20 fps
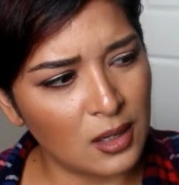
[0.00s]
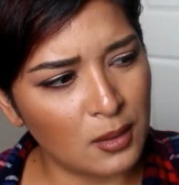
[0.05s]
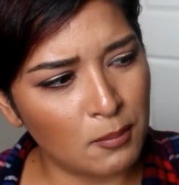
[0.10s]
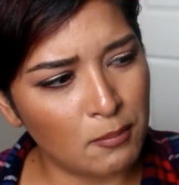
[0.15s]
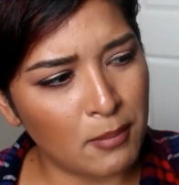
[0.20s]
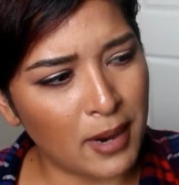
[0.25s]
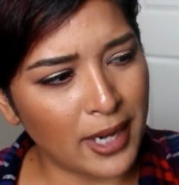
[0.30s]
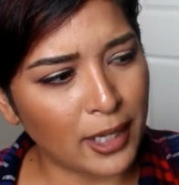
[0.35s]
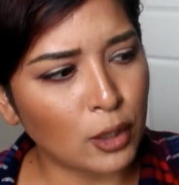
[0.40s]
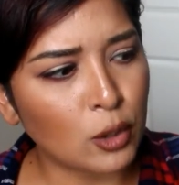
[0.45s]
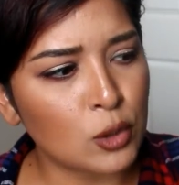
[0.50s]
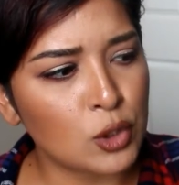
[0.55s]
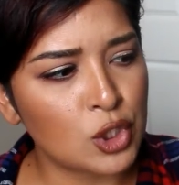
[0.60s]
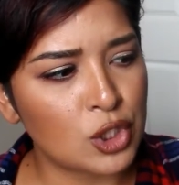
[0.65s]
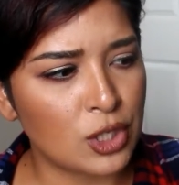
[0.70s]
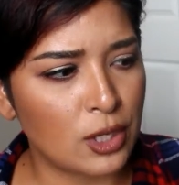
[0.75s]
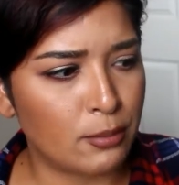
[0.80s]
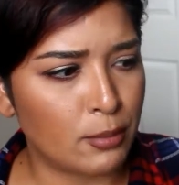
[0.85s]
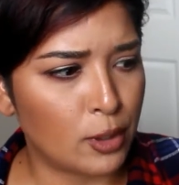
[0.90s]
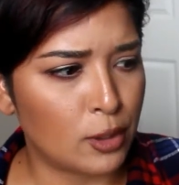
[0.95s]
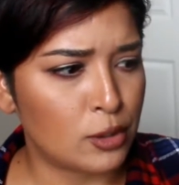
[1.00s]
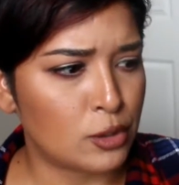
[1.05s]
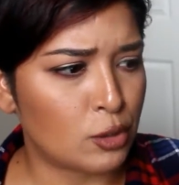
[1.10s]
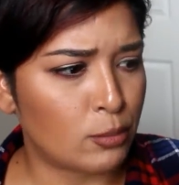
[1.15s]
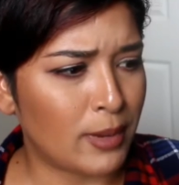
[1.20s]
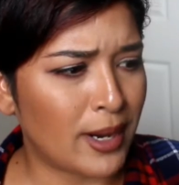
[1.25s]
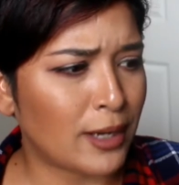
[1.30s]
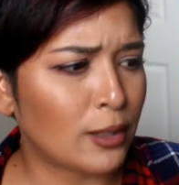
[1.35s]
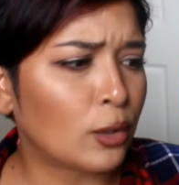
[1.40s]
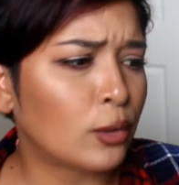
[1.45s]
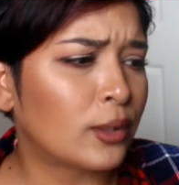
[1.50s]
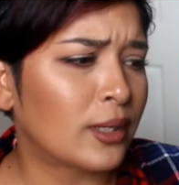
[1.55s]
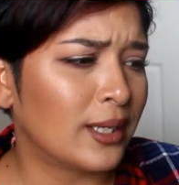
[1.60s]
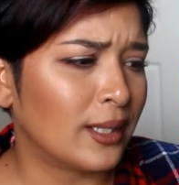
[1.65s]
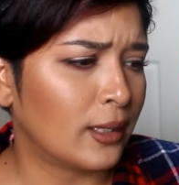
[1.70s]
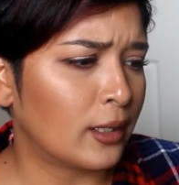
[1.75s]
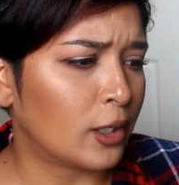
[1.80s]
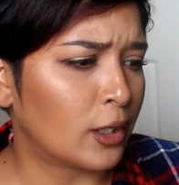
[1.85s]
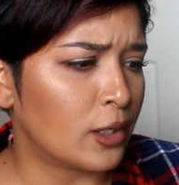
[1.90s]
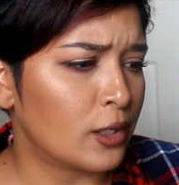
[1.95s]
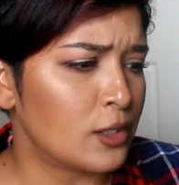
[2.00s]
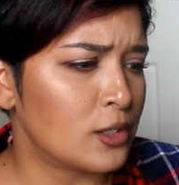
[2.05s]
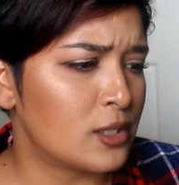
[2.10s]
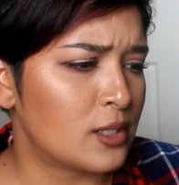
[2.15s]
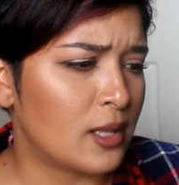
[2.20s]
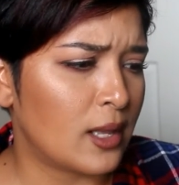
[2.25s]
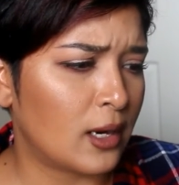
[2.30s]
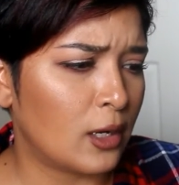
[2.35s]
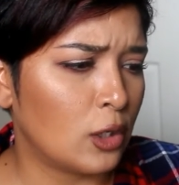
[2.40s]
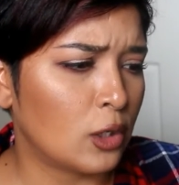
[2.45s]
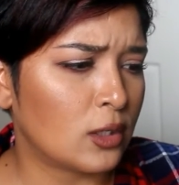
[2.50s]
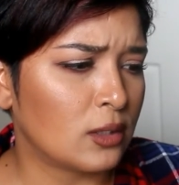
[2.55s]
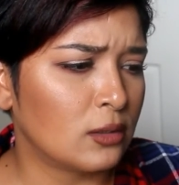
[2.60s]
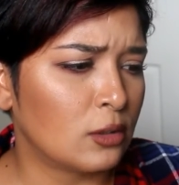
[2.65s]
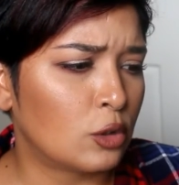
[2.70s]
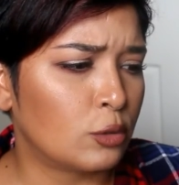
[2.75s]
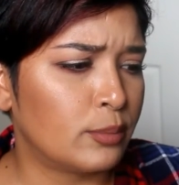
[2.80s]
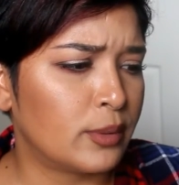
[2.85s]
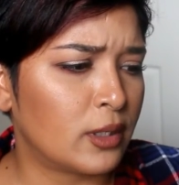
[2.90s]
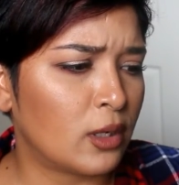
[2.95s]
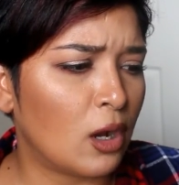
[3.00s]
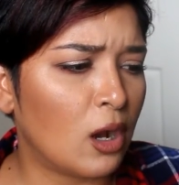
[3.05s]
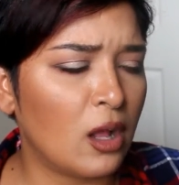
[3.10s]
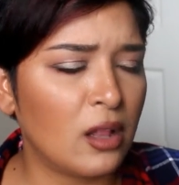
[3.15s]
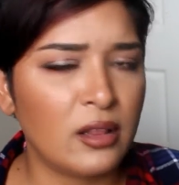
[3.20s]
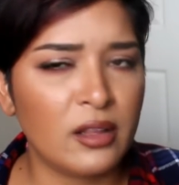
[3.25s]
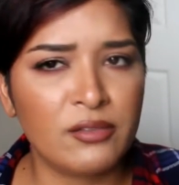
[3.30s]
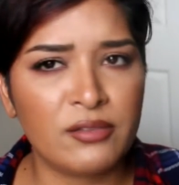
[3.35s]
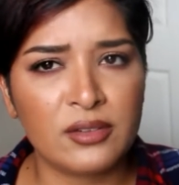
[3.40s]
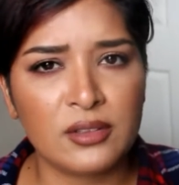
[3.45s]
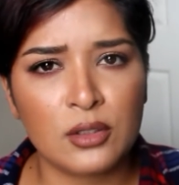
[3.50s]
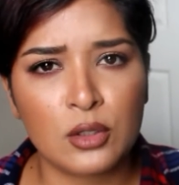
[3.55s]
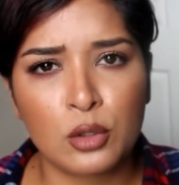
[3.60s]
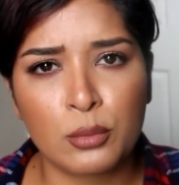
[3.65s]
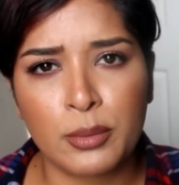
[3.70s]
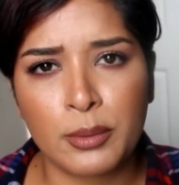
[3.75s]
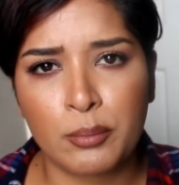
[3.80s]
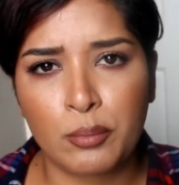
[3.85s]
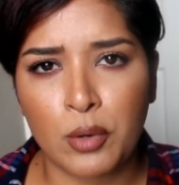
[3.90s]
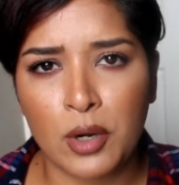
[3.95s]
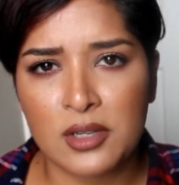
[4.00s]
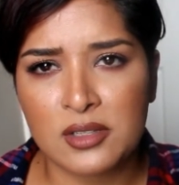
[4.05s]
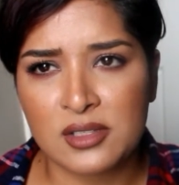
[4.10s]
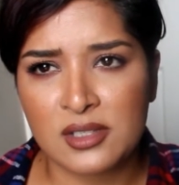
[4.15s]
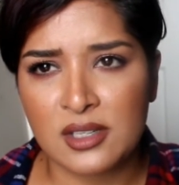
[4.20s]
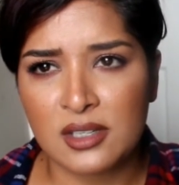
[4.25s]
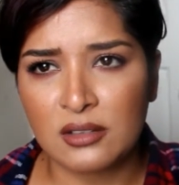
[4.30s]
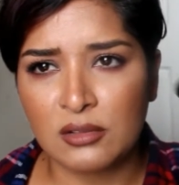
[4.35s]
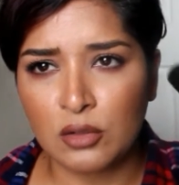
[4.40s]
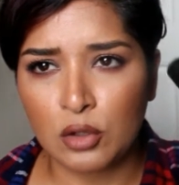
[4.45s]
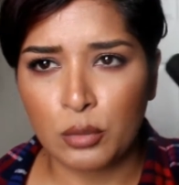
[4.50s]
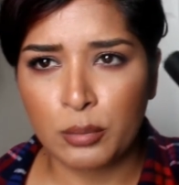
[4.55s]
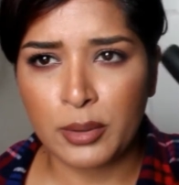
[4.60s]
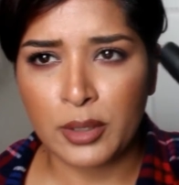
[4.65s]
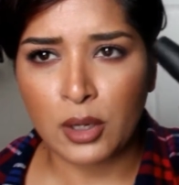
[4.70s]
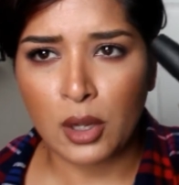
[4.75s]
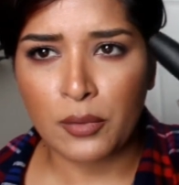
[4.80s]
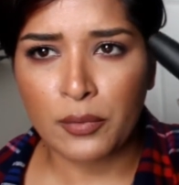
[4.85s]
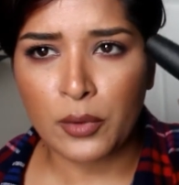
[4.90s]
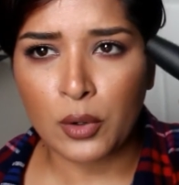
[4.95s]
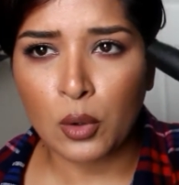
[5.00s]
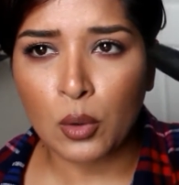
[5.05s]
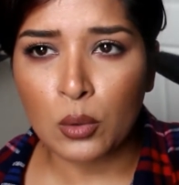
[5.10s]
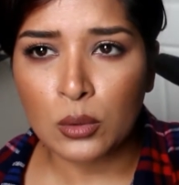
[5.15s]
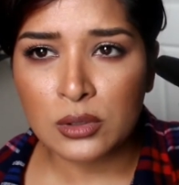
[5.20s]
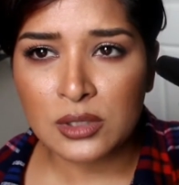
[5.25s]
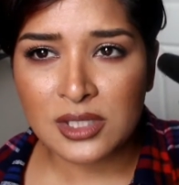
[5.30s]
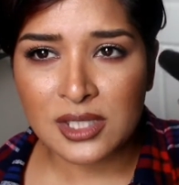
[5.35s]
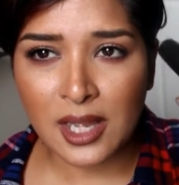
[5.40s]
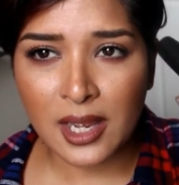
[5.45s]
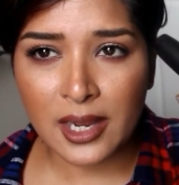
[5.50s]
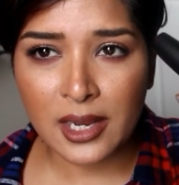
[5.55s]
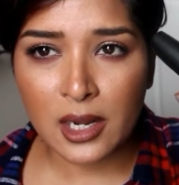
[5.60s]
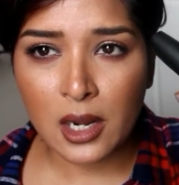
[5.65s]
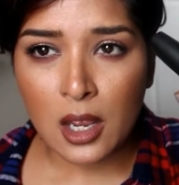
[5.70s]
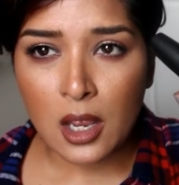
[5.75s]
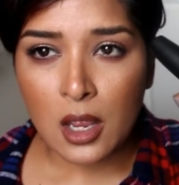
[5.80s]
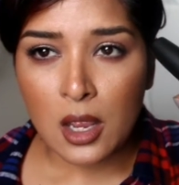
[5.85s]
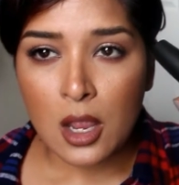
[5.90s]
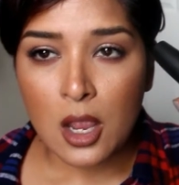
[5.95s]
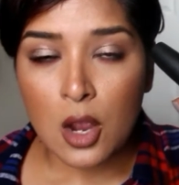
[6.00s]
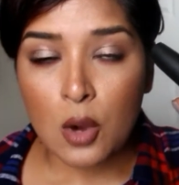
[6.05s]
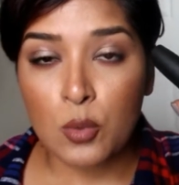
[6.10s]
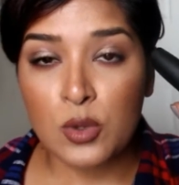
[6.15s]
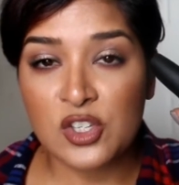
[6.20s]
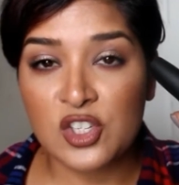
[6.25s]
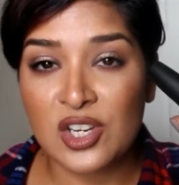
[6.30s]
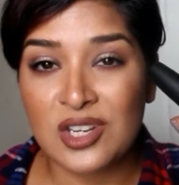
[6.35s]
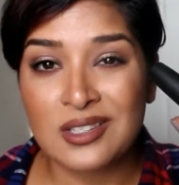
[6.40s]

micro shimmers or micro glitters that look a little bit olive a little bit bronzy a little bit on the gold side which